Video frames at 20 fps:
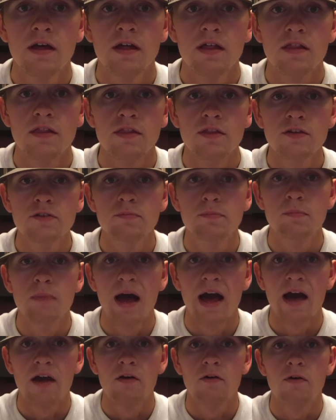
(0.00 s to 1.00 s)
This
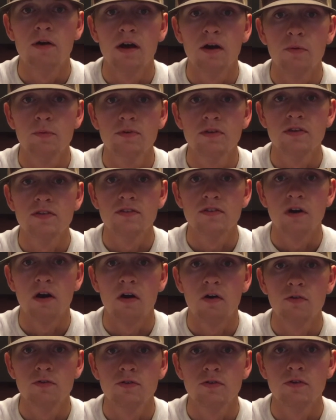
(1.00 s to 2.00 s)
battle helps us
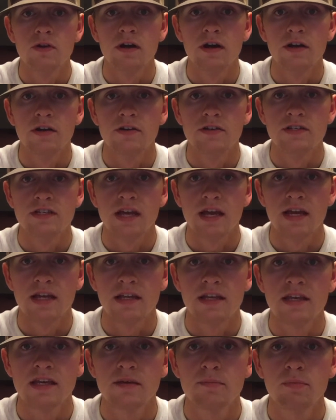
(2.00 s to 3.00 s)
also to understand
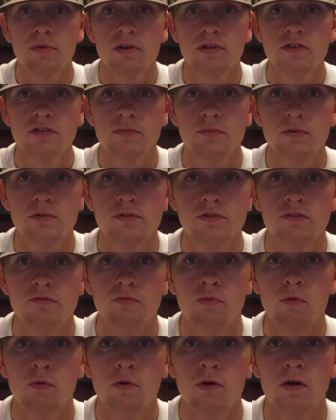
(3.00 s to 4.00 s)
key principles of
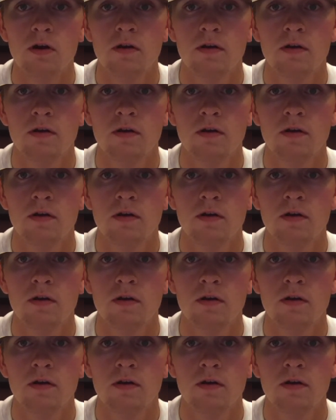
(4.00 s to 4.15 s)
war.